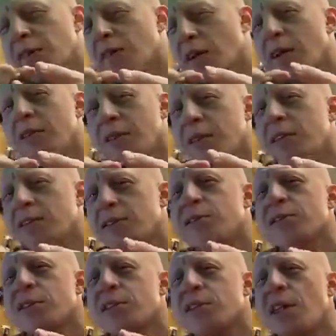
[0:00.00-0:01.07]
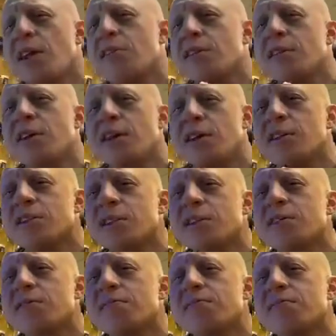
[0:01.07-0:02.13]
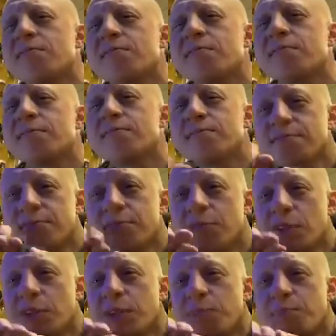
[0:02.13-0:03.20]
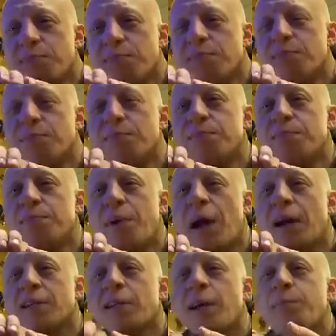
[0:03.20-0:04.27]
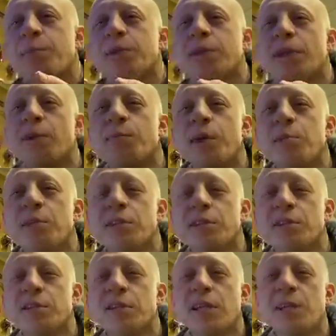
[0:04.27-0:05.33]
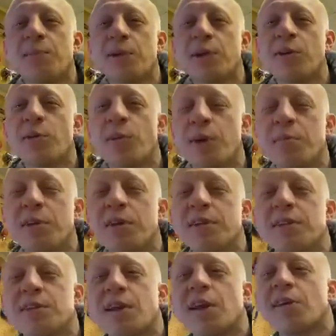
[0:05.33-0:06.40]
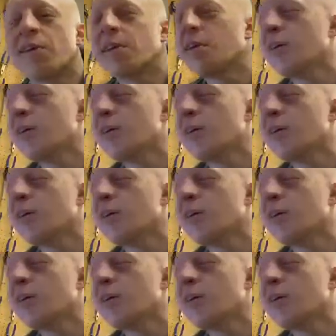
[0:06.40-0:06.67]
I think there's a snail in there. He's just really backed up in there. Maybe he's sleeping or maybe he's scared.